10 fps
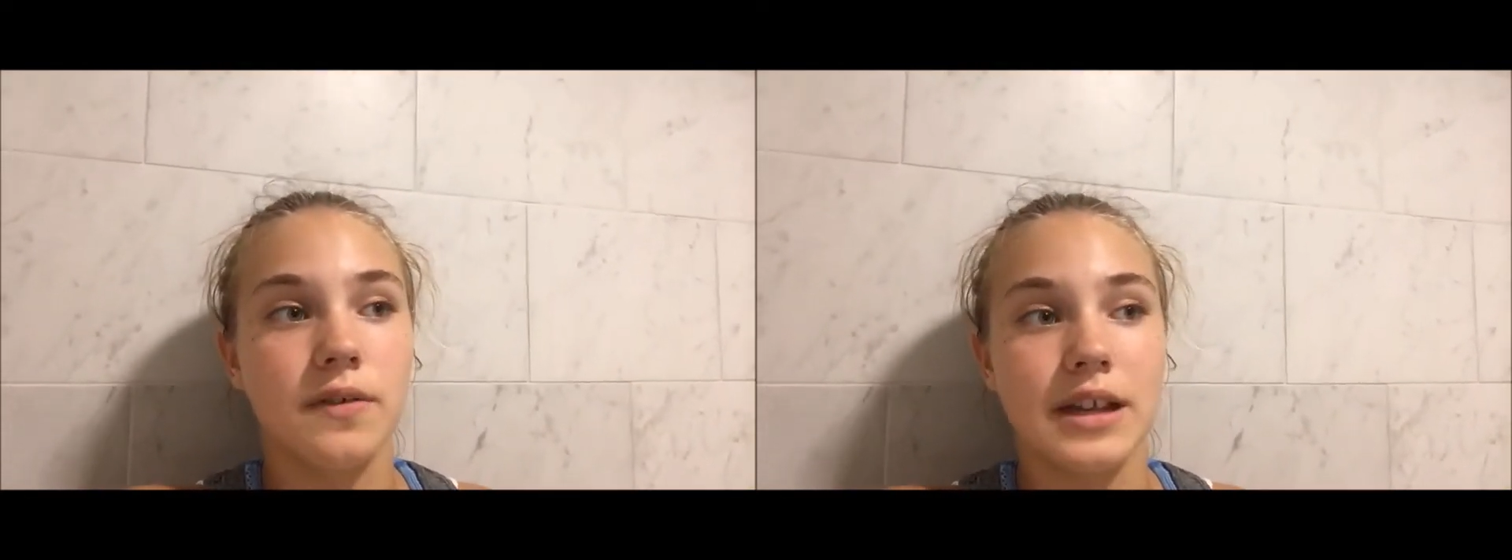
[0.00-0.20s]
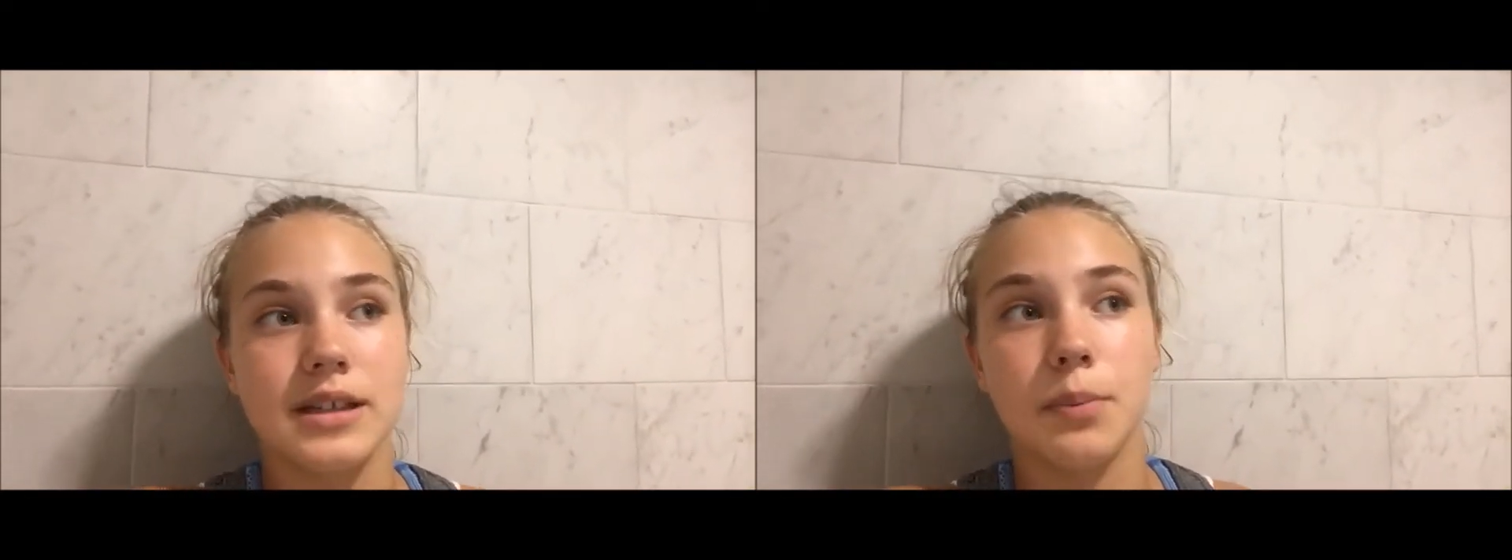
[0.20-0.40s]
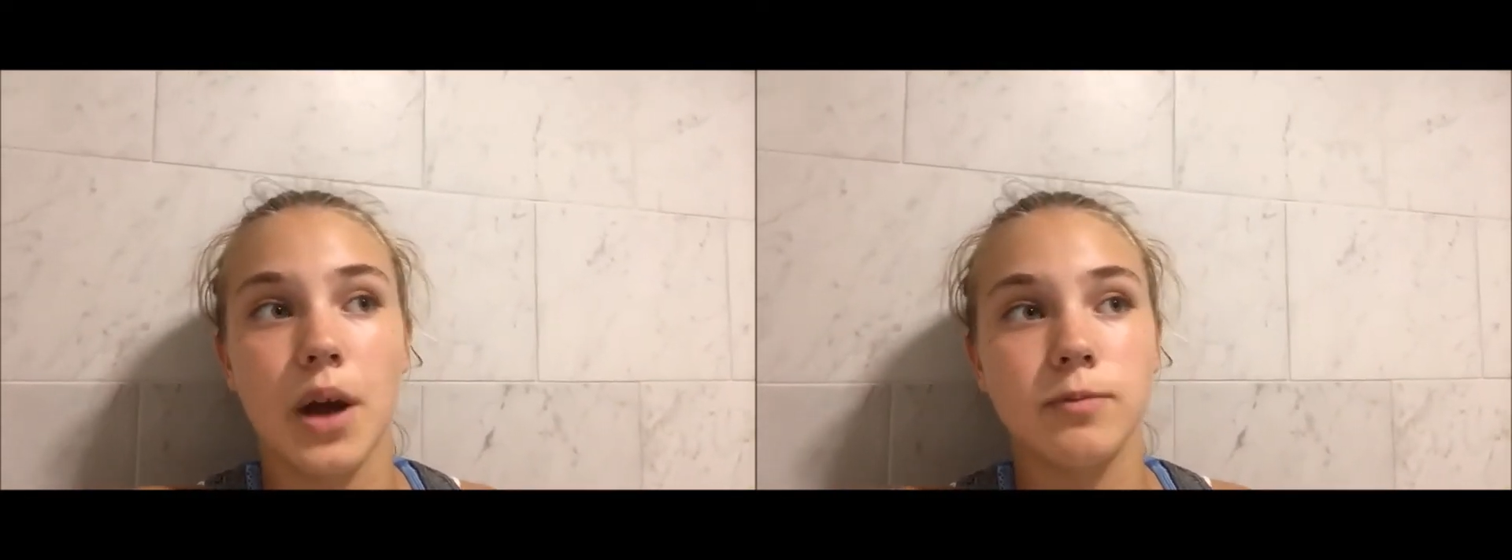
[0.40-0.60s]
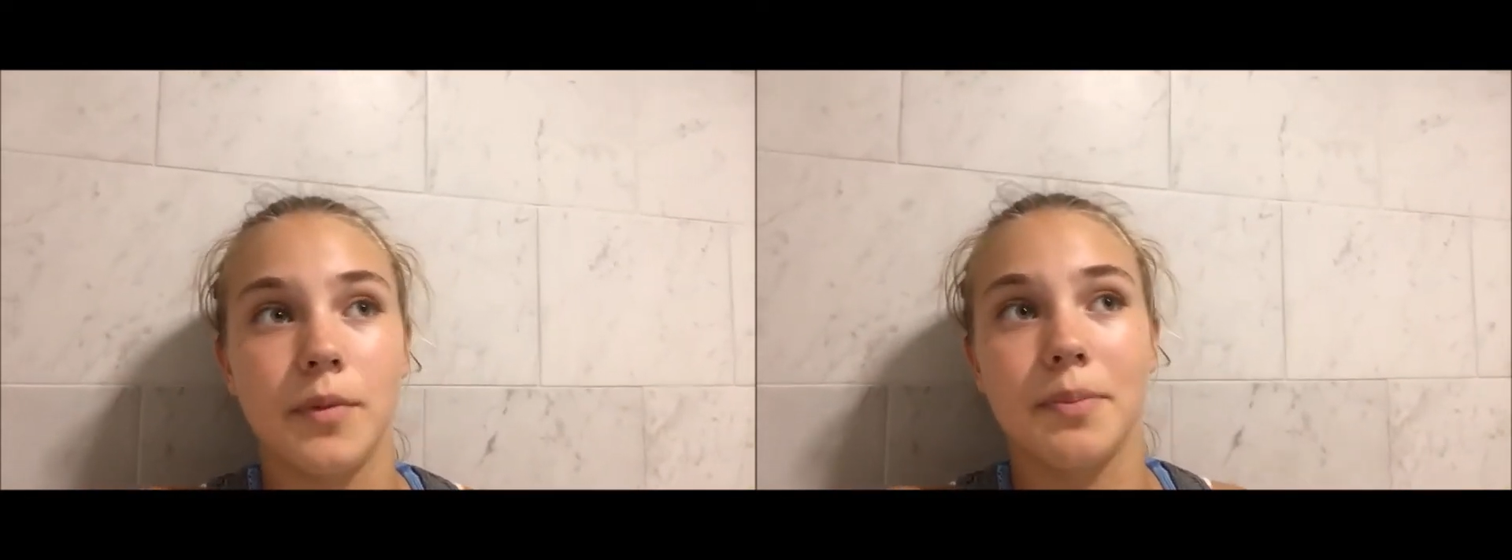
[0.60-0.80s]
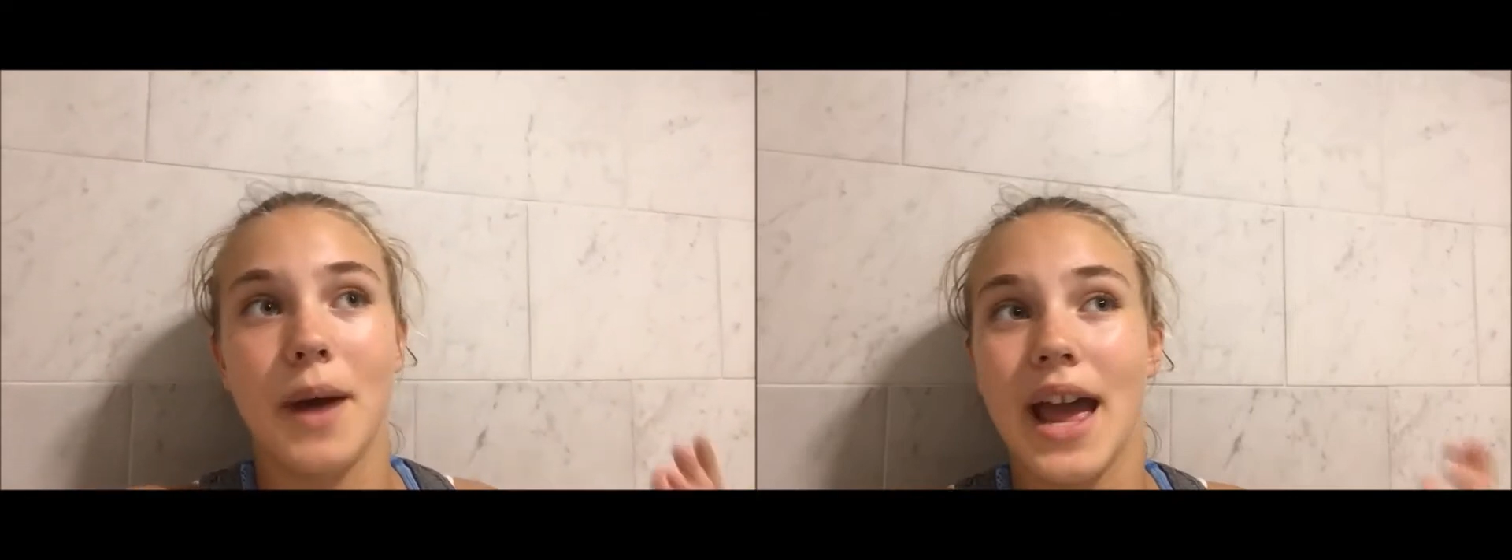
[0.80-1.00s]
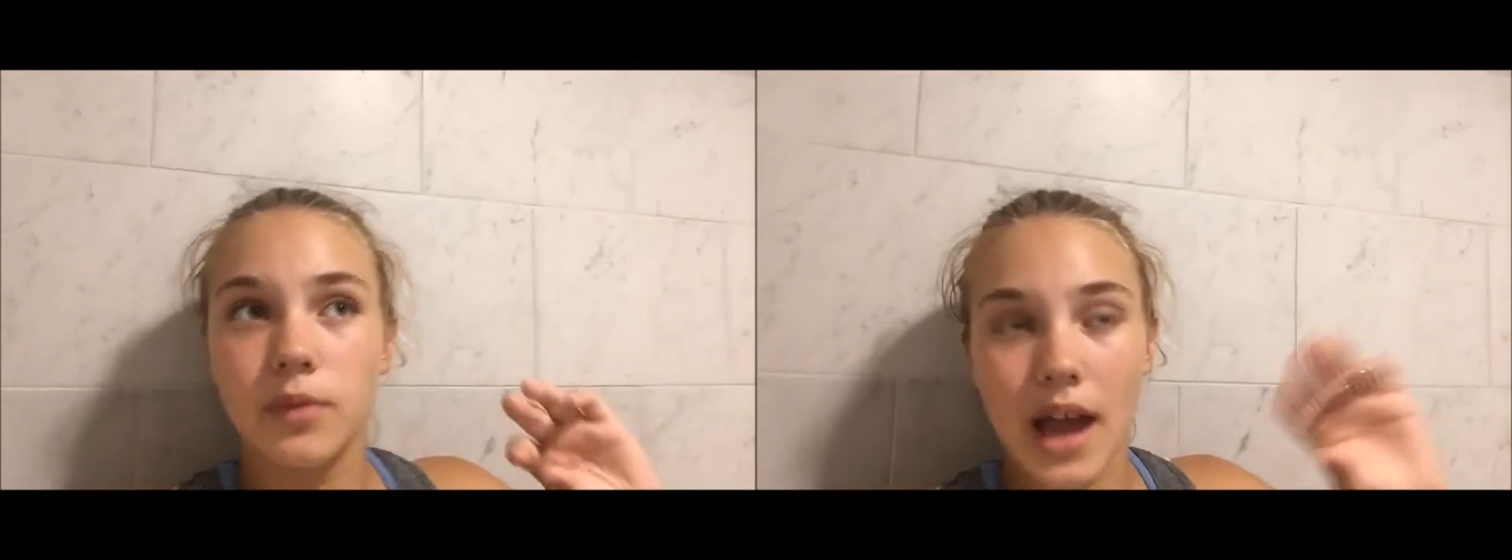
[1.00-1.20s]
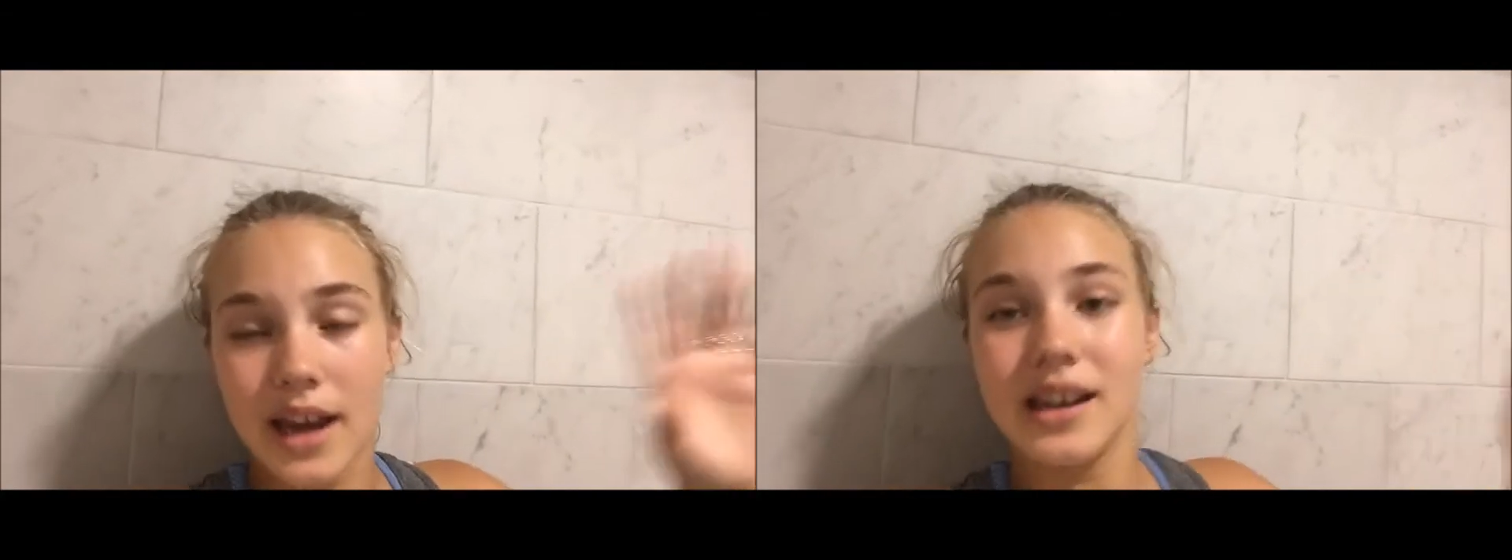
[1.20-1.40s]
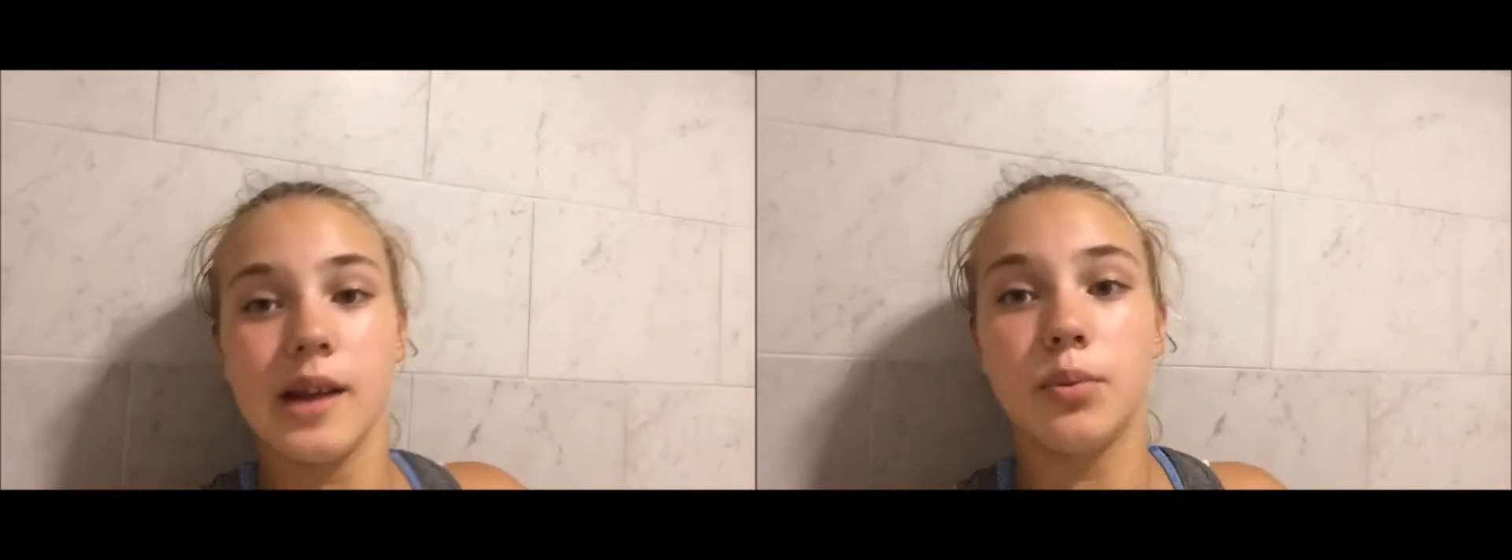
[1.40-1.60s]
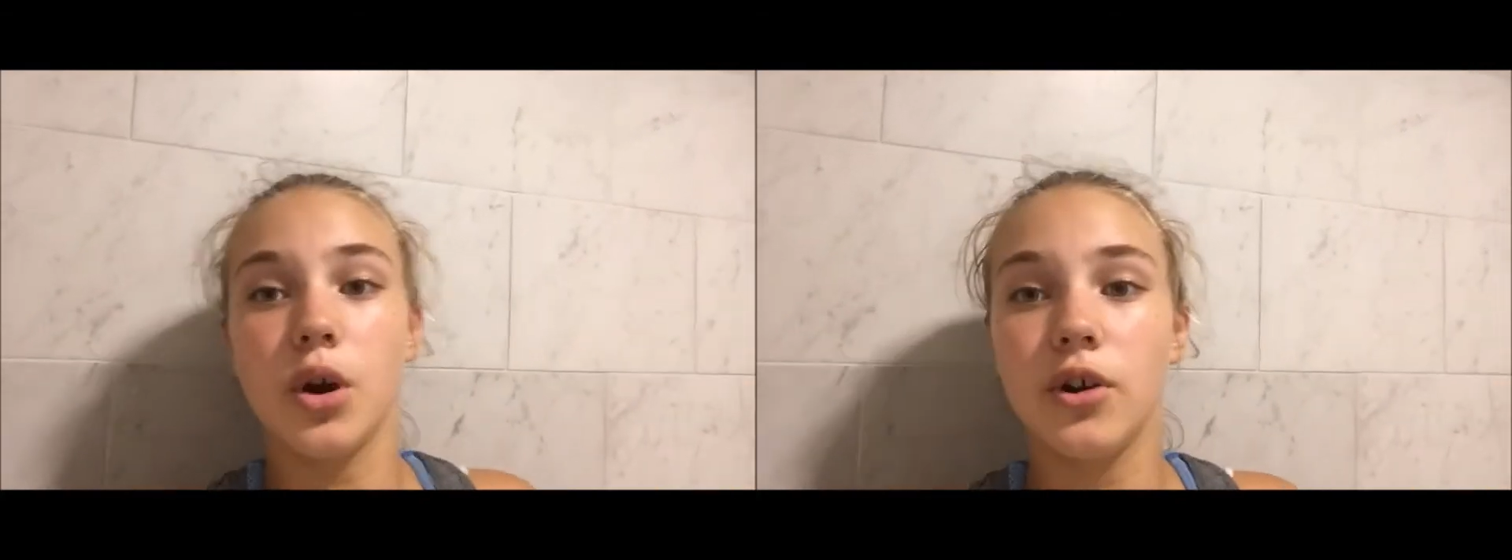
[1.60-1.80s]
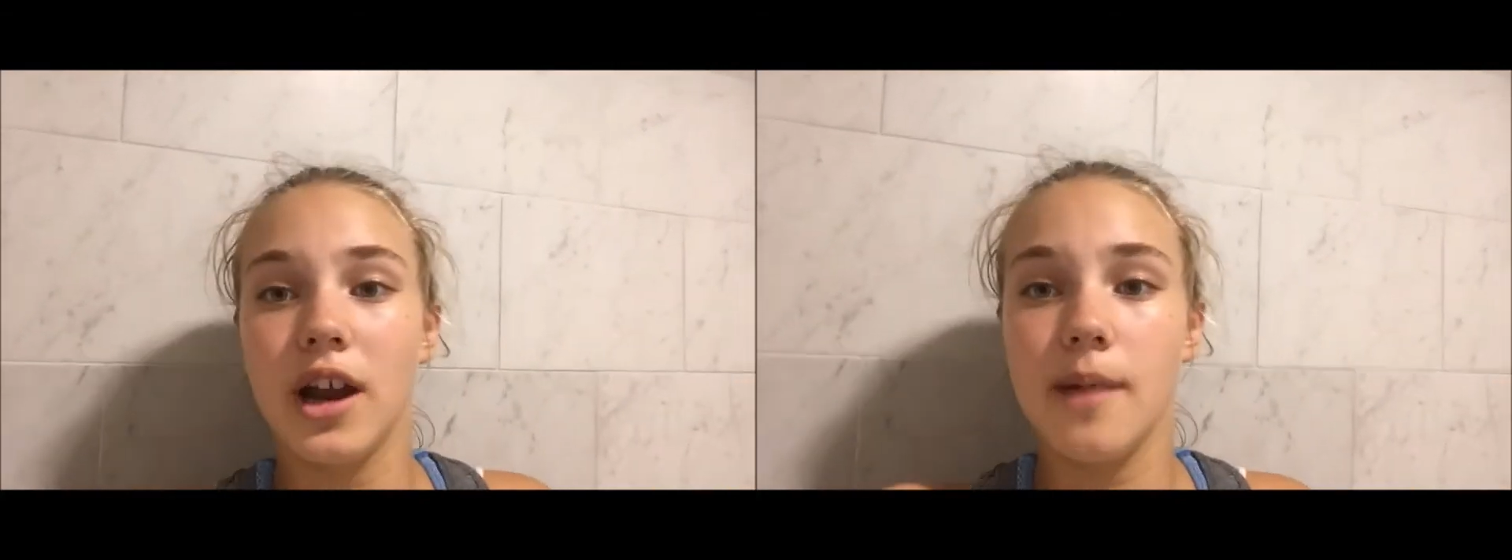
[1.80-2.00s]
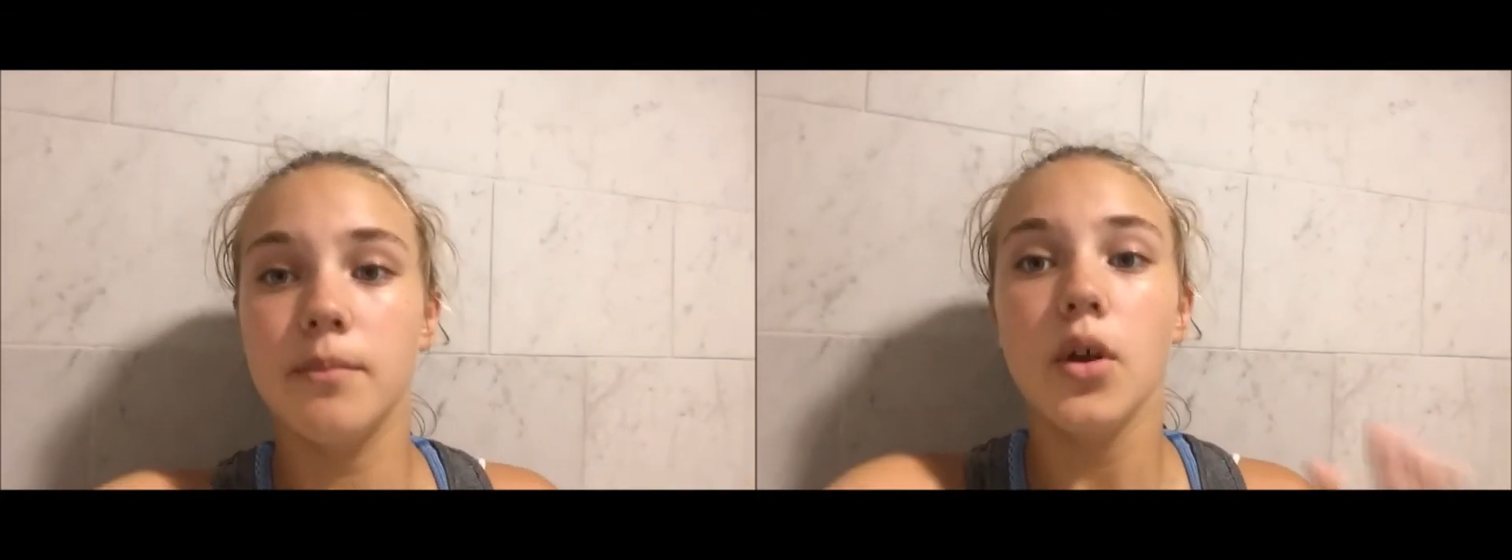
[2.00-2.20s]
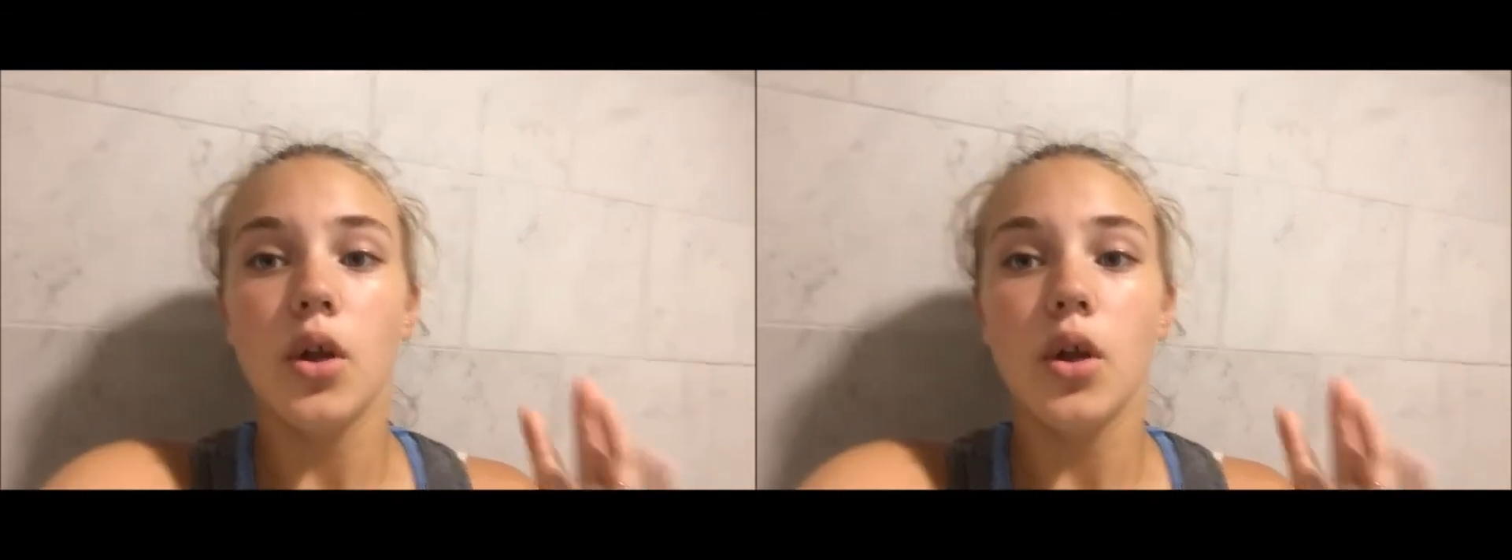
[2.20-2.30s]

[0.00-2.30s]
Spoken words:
that's a problem with my editing program